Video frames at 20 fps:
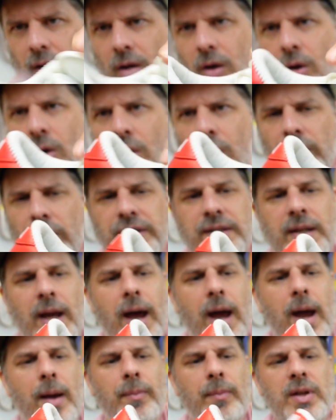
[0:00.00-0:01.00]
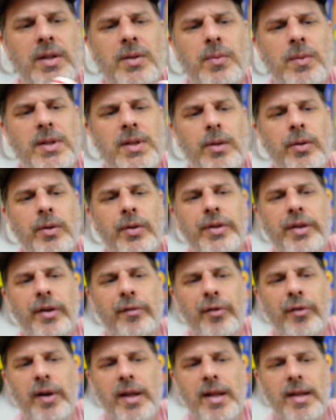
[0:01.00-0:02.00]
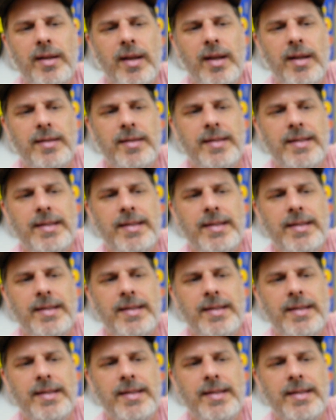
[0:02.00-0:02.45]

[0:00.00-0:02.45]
all the time. This one's a little different. It, it